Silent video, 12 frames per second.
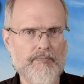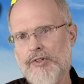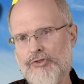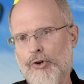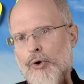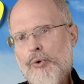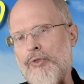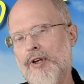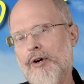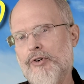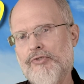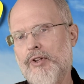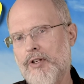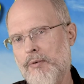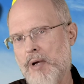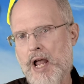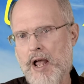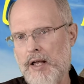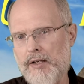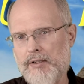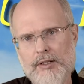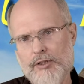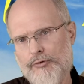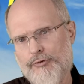So there's the command.
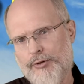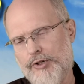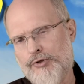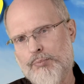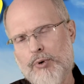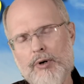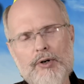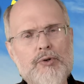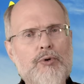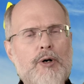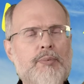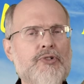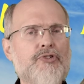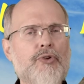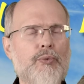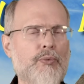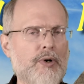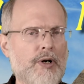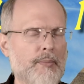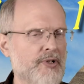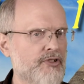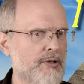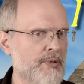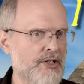The firstborn who opens the womb
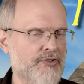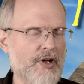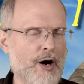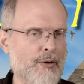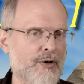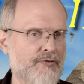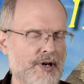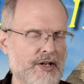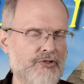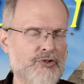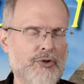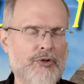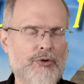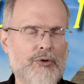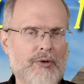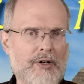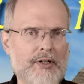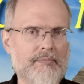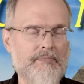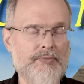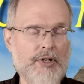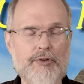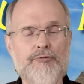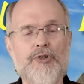is to be sacrificed to the Lord.
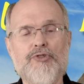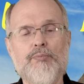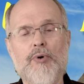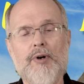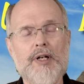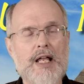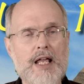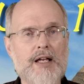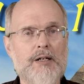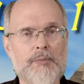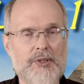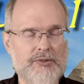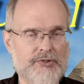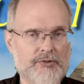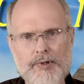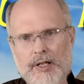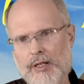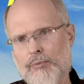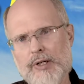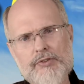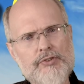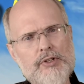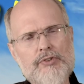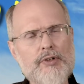Now, the firstborn animals. And
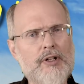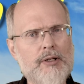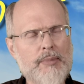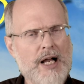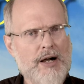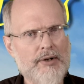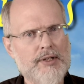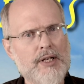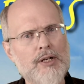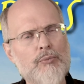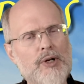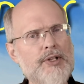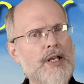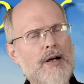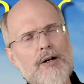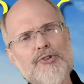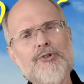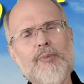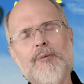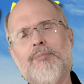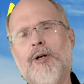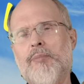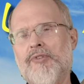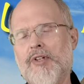what's this all about? Well, the ultimate
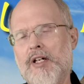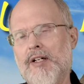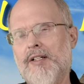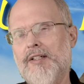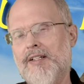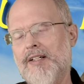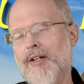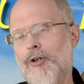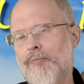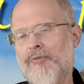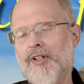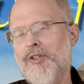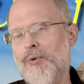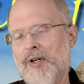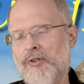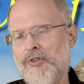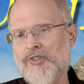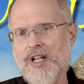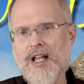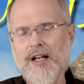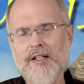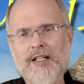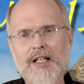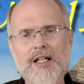purpose in it, hopefully you
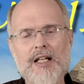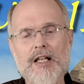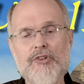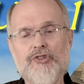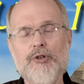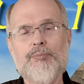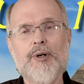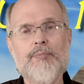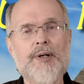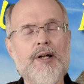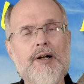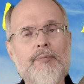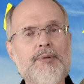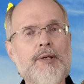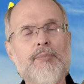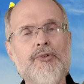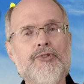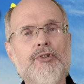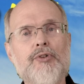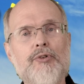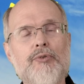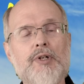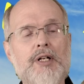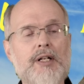understand, is to prepare people
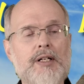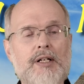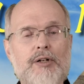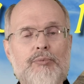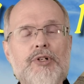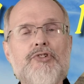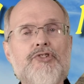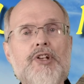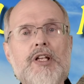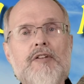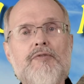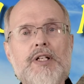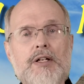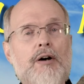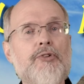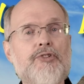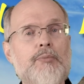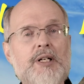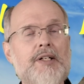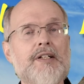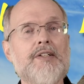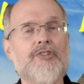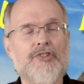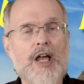to receive the
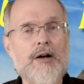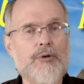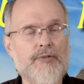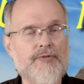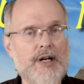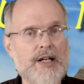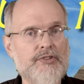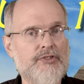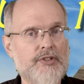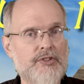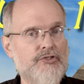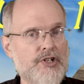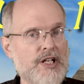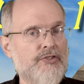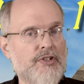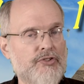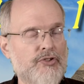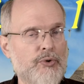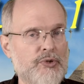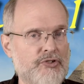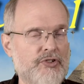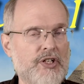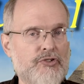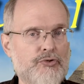ultimate sacrifice, Jesus, who
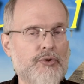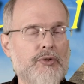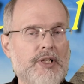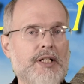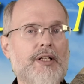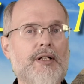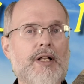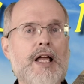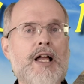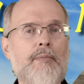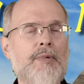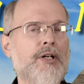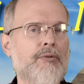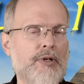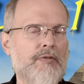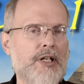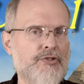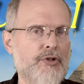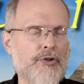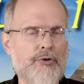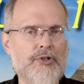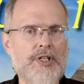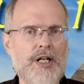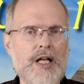is truly the Lamb. Revelation
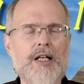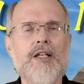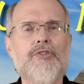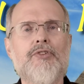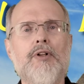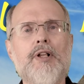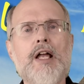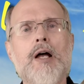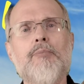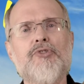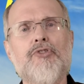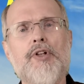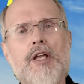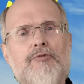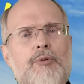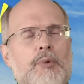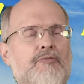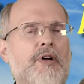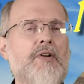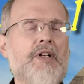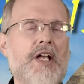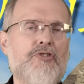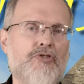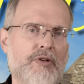13:8, he is the Lamb slain from the
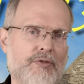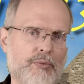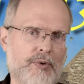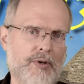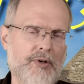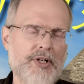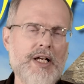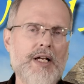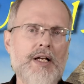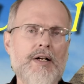foundation of the world.